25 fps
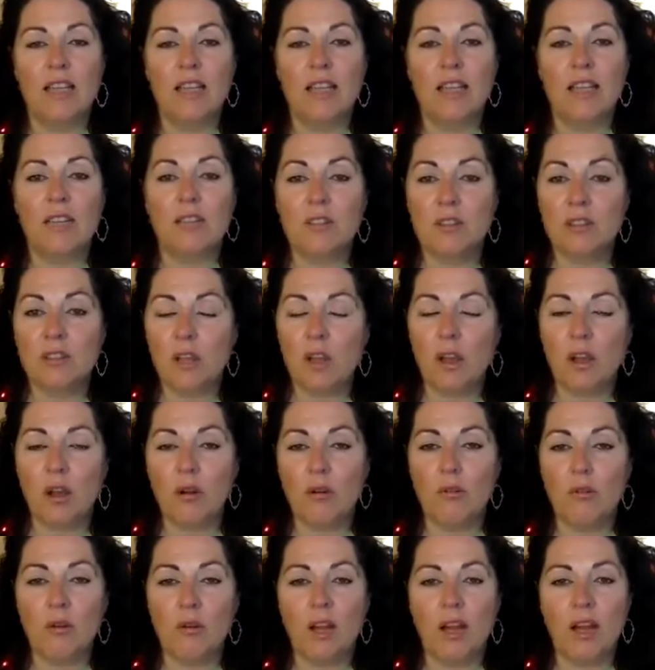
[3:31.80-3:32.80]
even
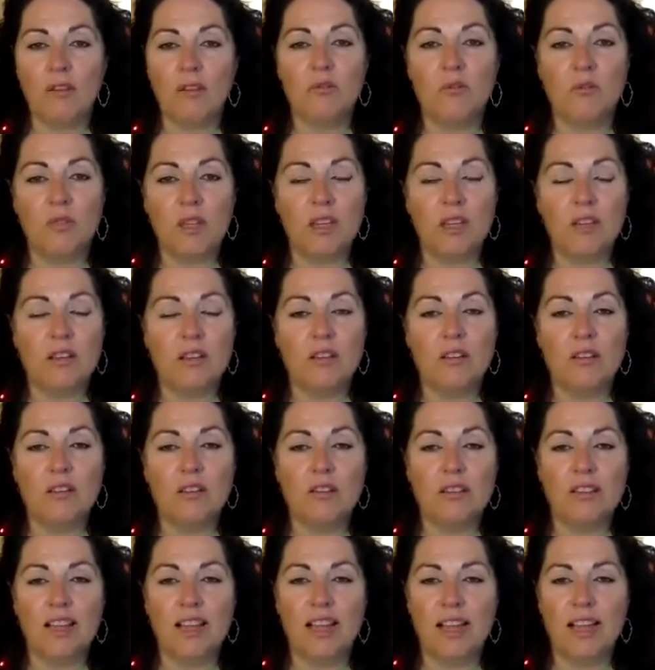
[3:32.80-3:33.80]
though I
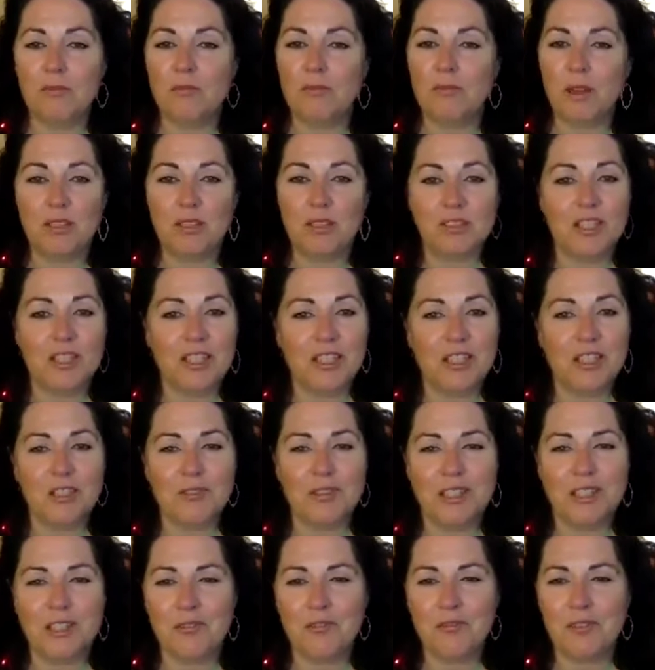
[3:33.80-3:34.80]
feel like punching you
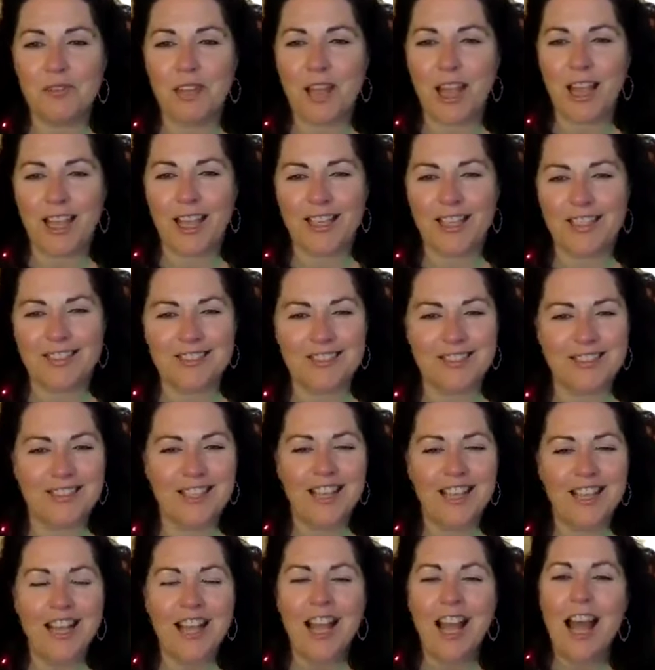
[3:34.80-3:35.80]
in the face,
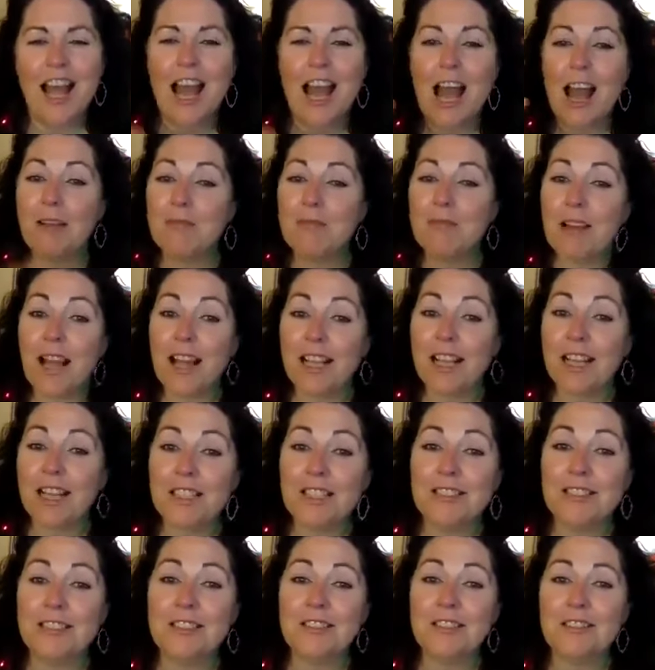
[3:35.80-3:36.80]
I'm not
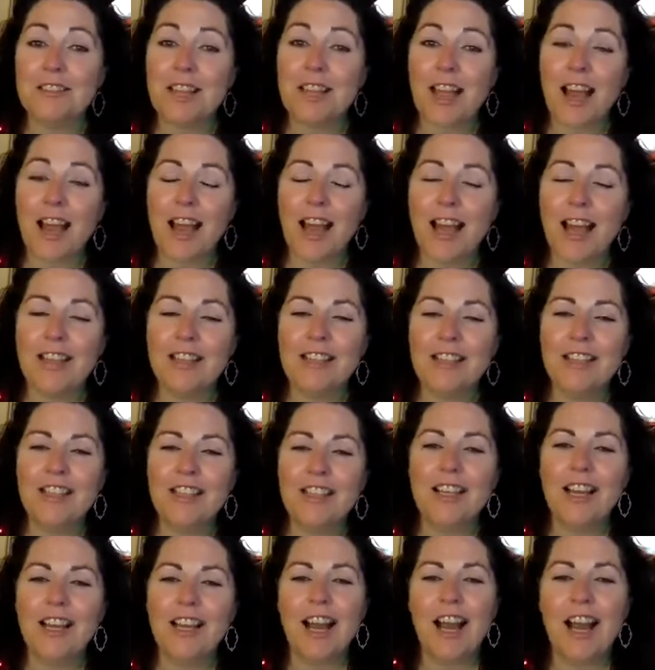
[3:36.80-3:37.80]
going to do that.
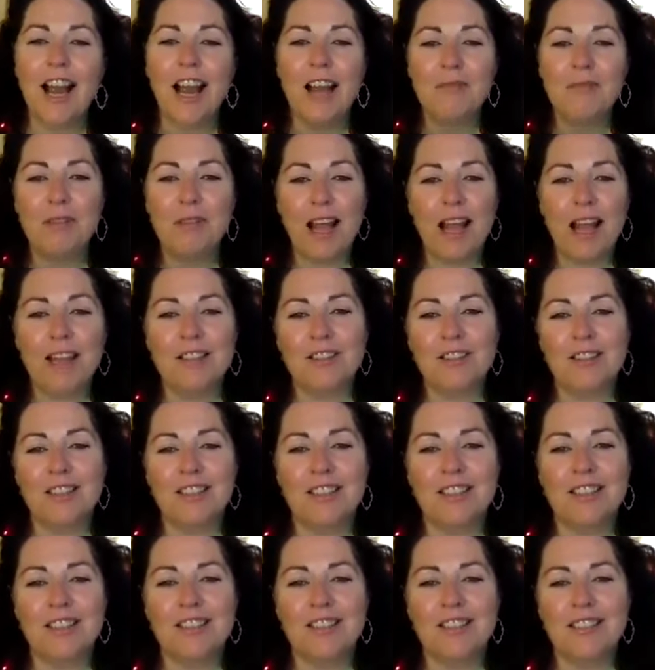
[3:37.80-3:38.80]
I'm actually
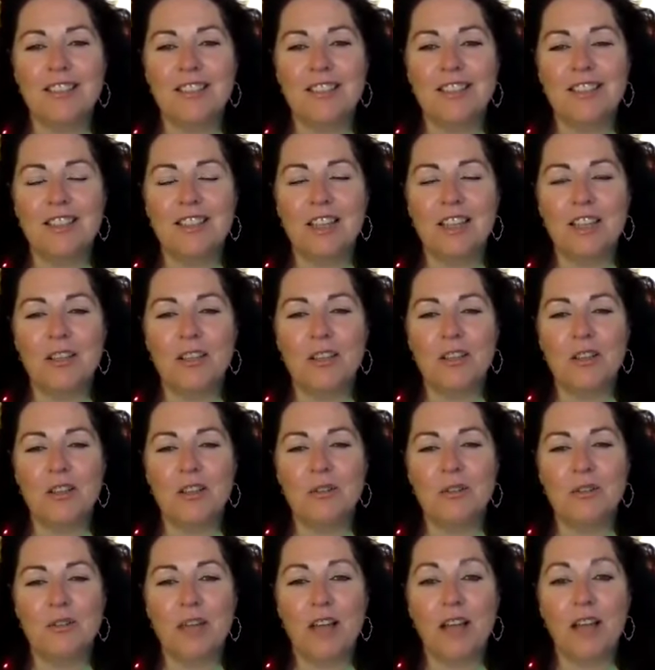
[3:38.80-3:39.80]
going to just tell
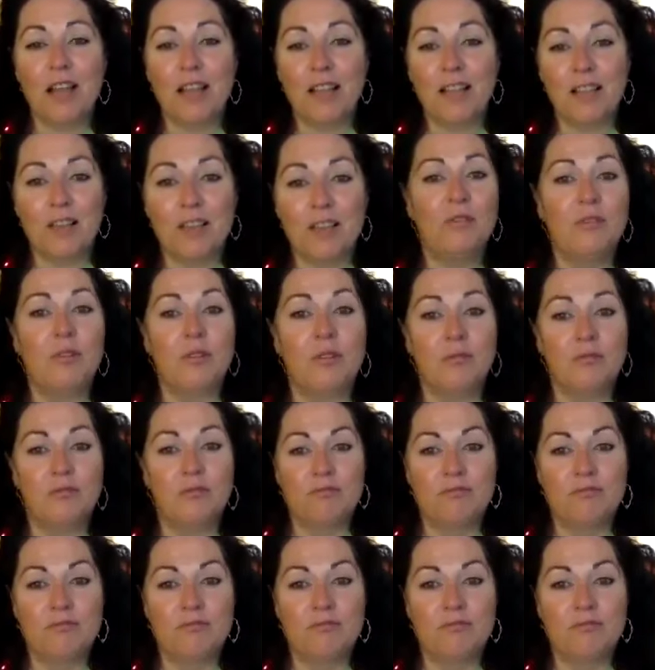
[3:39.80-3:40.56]
you, I love you.